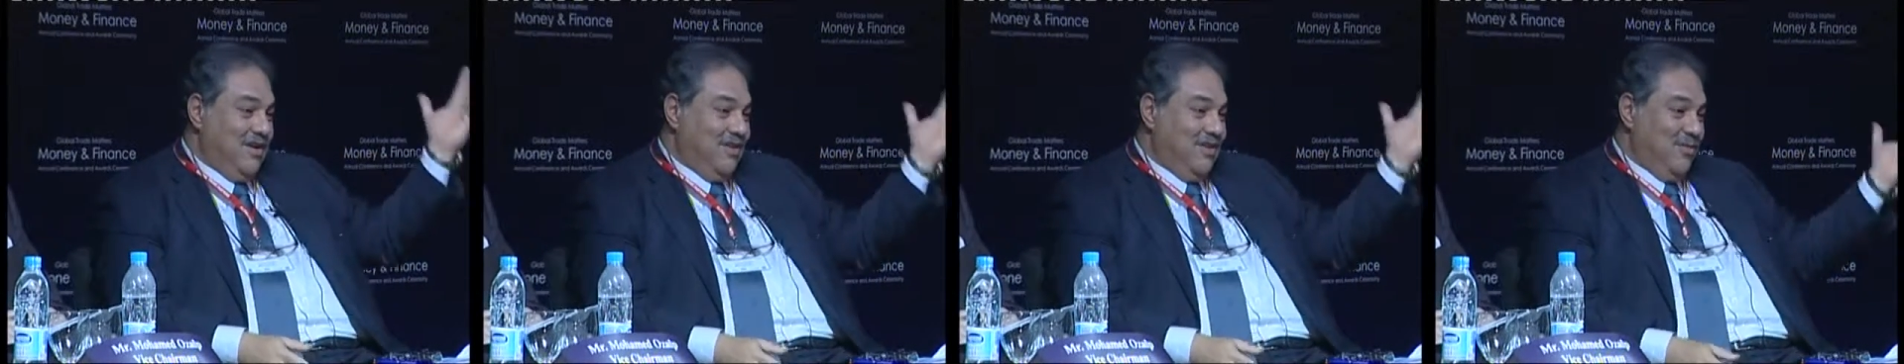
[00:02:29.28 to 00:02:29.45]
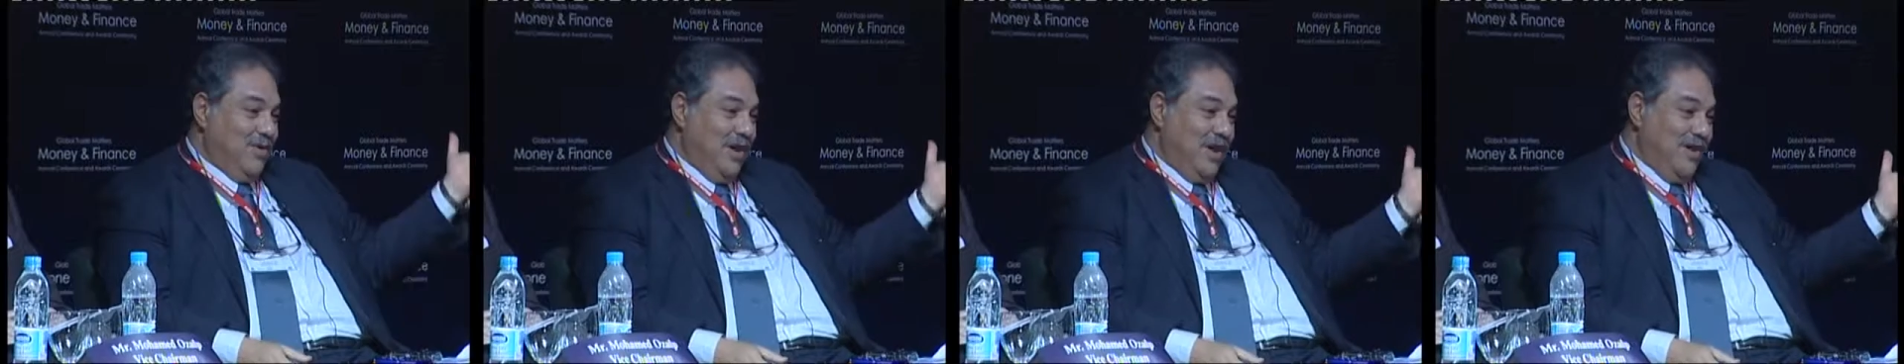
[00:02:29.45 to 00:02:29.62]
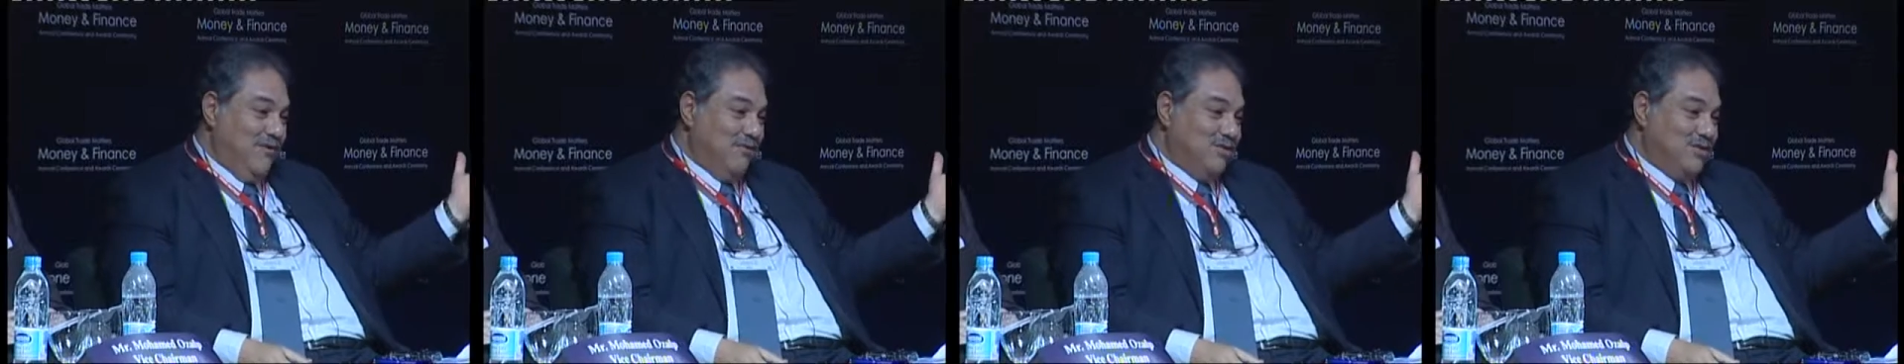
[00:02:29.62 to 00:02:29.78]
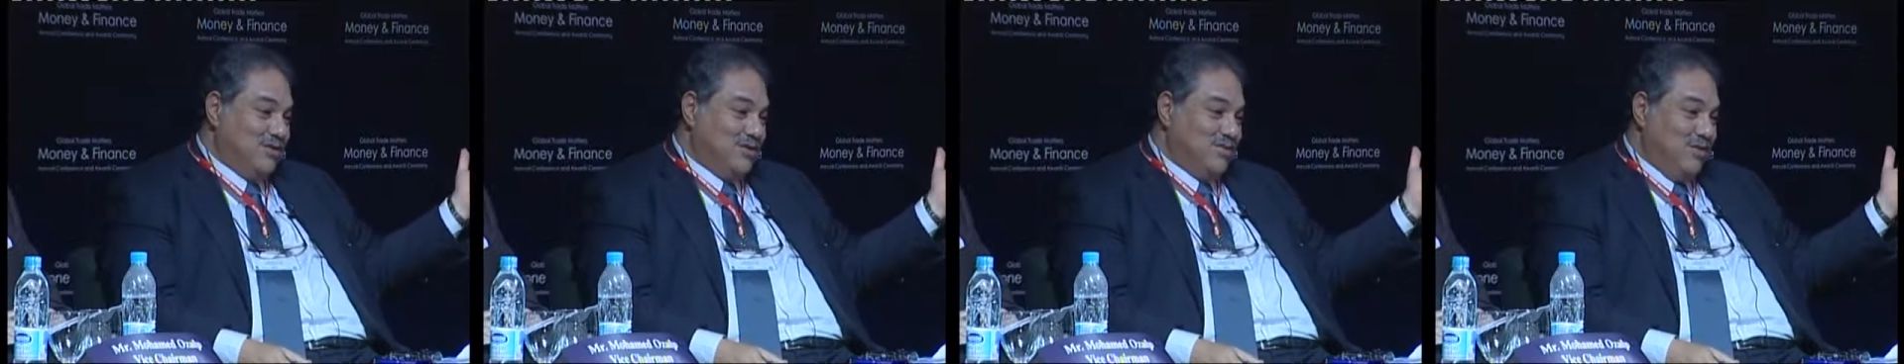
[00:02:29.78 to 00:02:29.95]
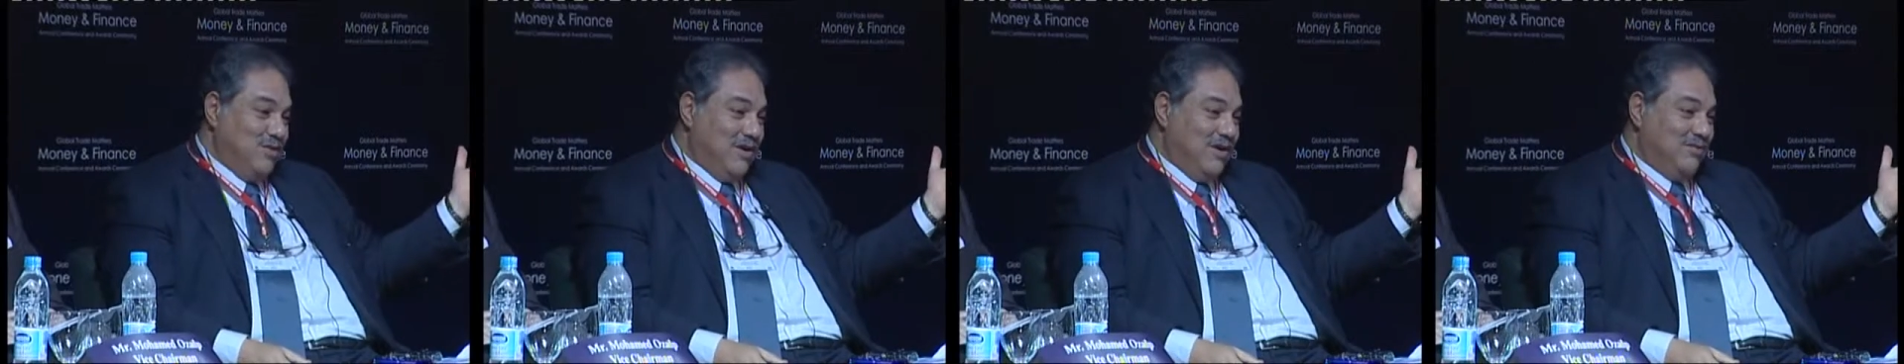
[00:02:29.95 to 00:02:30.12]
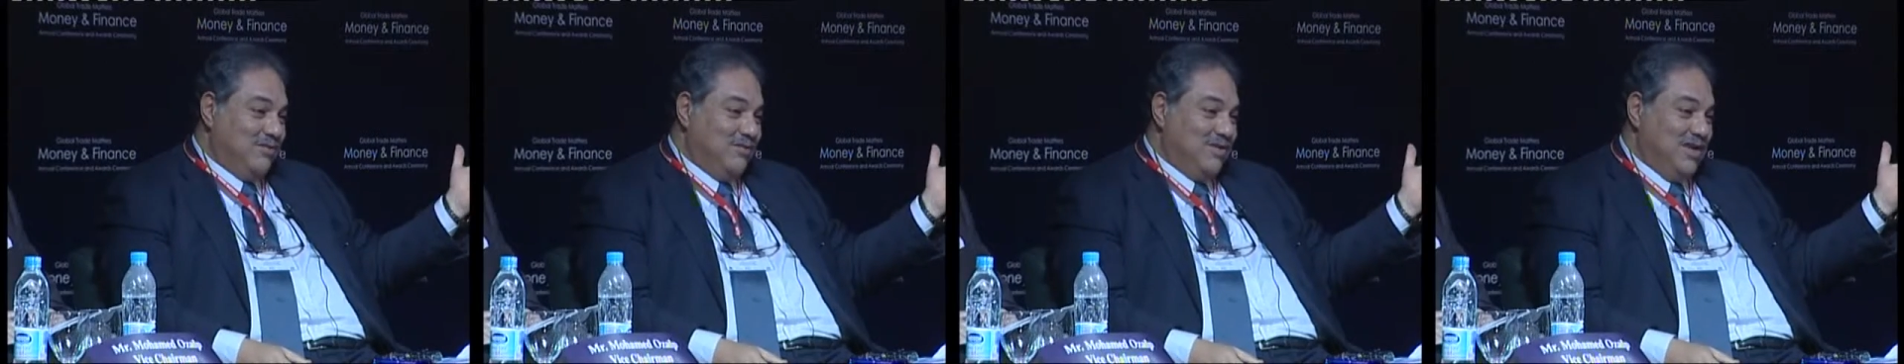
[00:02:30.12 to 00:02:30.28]
We have the
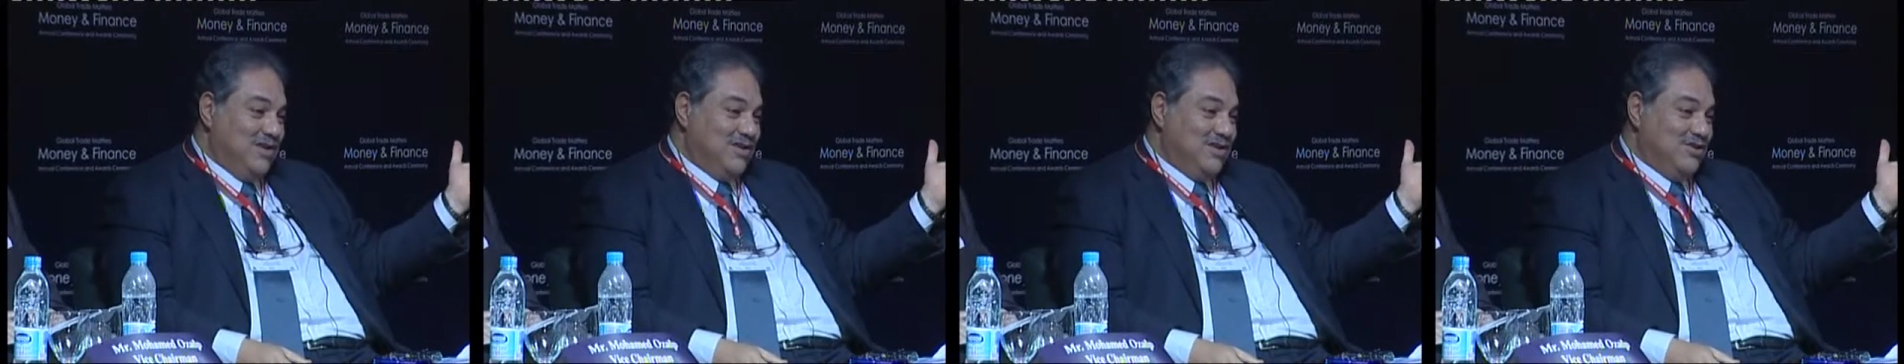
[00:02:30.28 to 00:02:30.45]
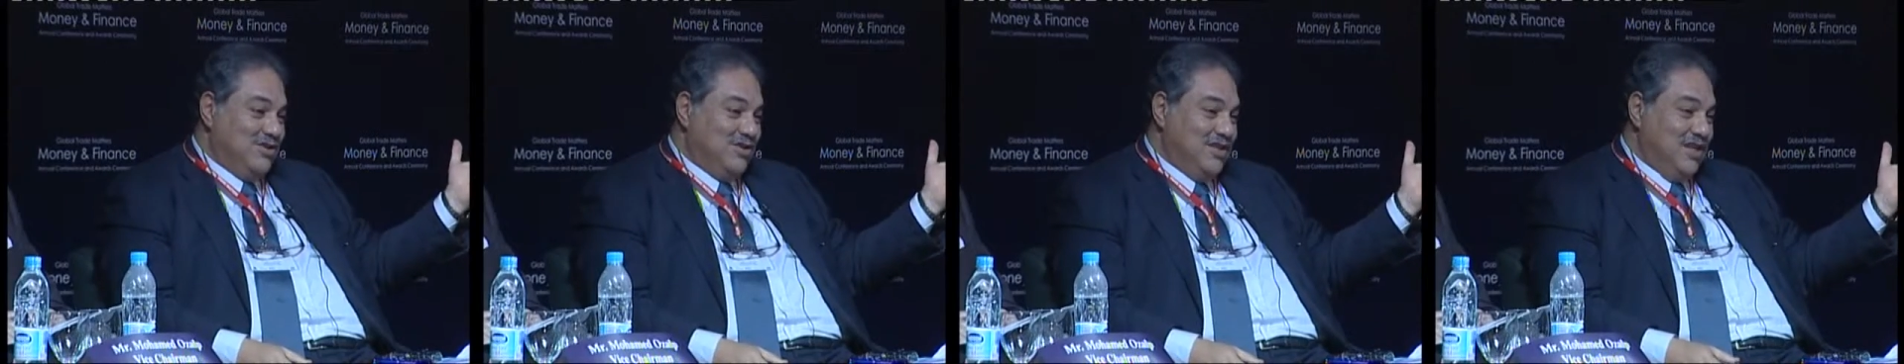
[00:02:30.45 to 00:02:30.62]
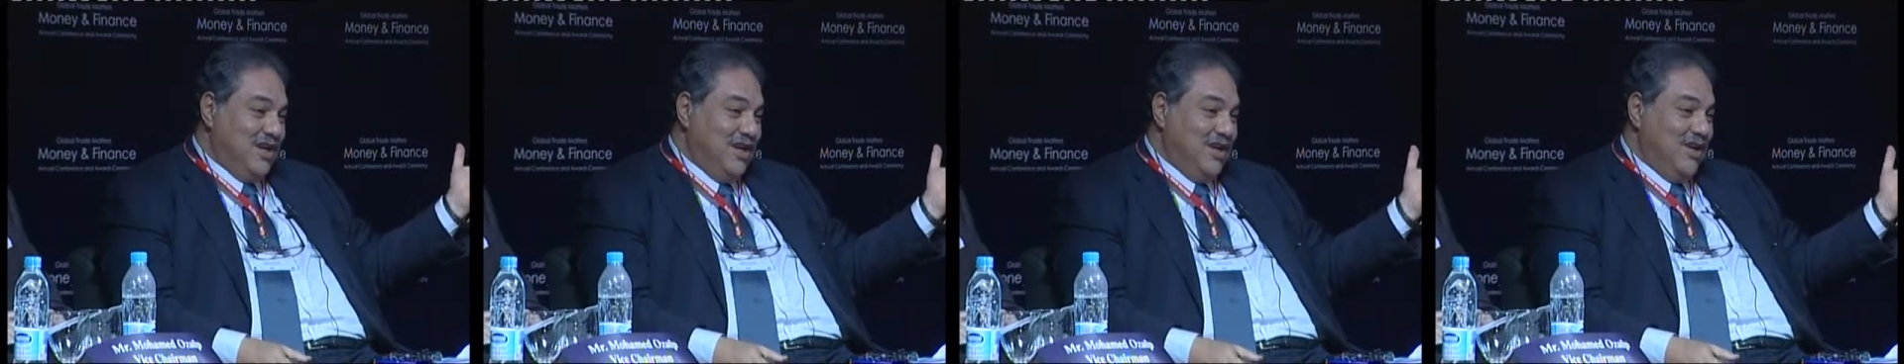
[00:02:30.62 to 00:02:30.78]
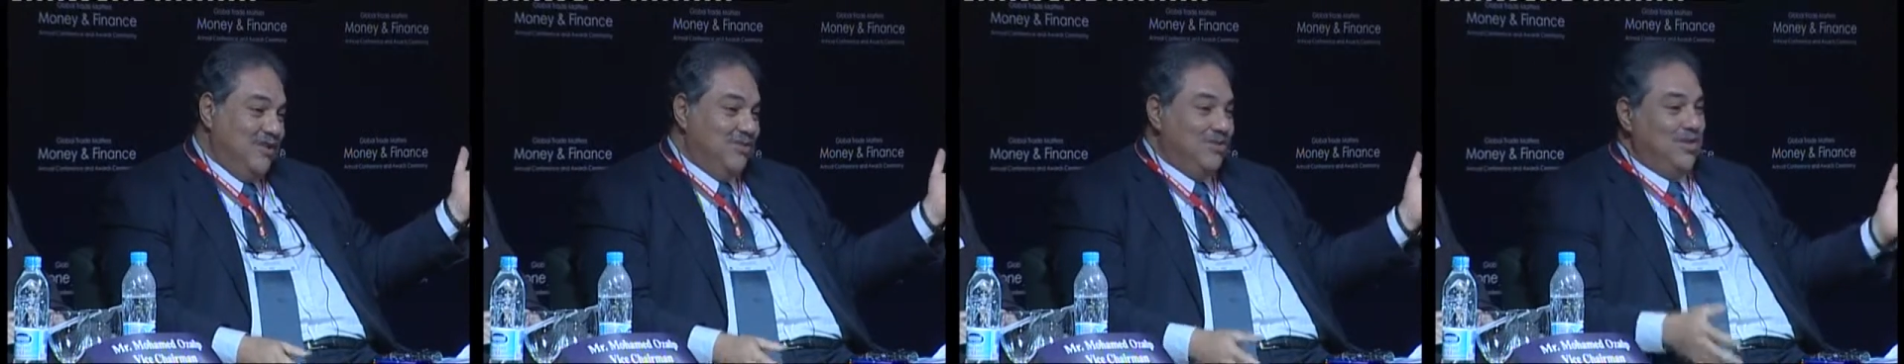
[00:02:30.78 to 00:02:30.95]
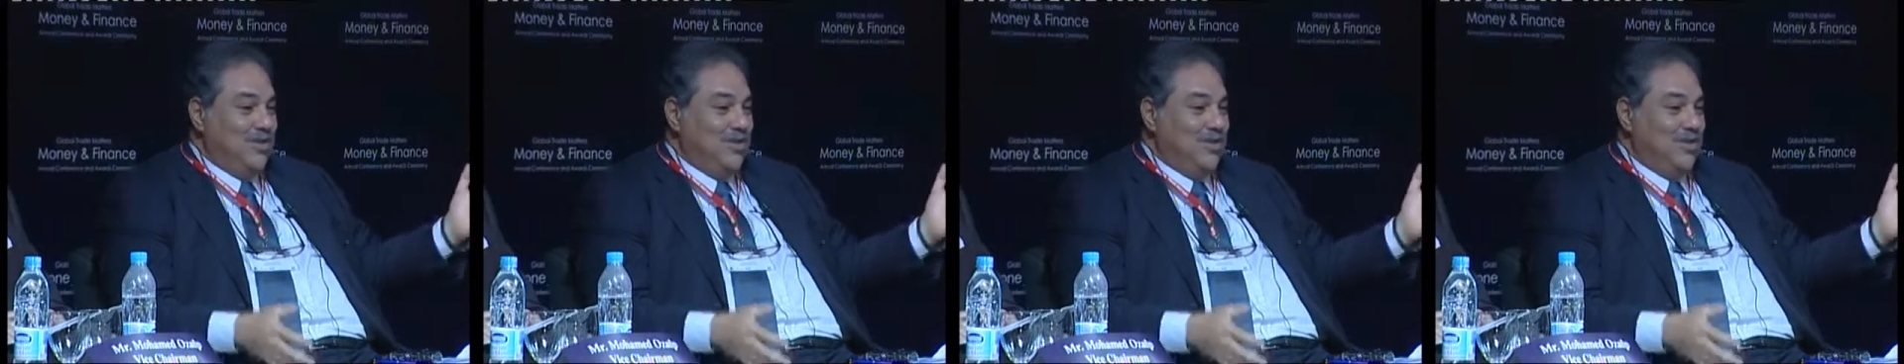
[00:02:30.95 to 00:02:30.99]
Smart Village now,